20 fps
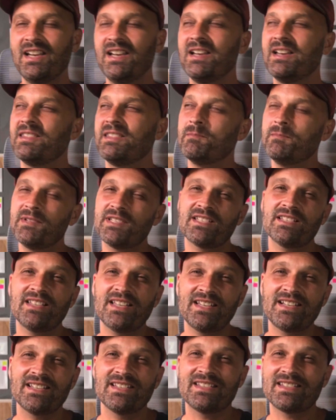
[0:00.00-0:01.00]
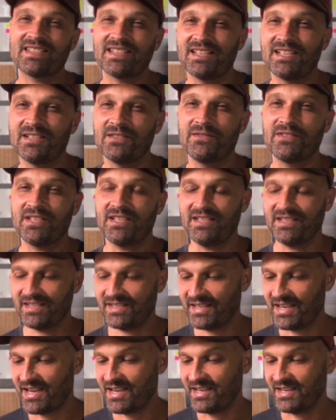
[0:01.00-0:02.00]
misaligned incentives in
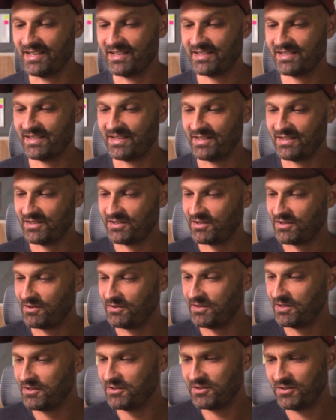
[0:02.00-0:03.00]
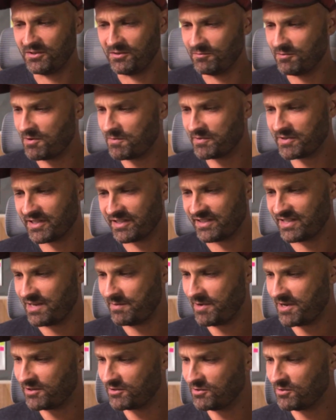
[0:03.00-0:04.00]
science. And so the dude, what was his name?
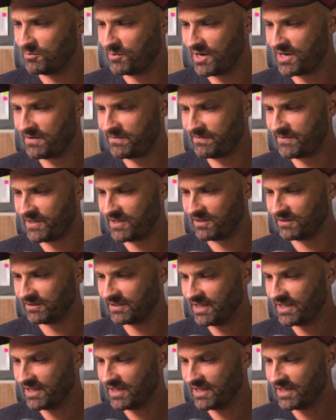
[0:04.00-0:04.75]
Andrew Wakefield,